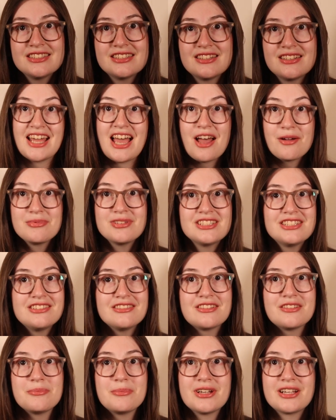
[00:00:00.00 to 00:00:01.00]
to habits you
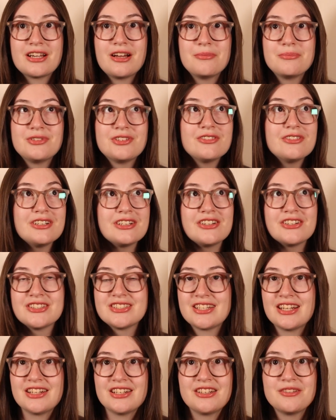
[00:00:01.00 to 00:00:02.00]
can pick up during your
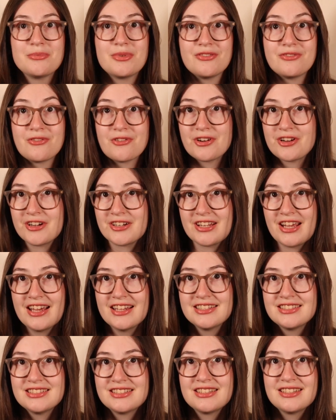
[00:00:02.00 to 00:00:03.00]
studying before your
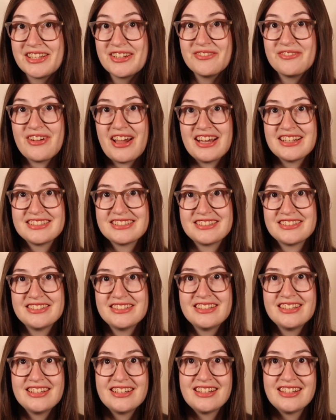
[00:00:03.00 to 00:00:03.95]
test to get faster.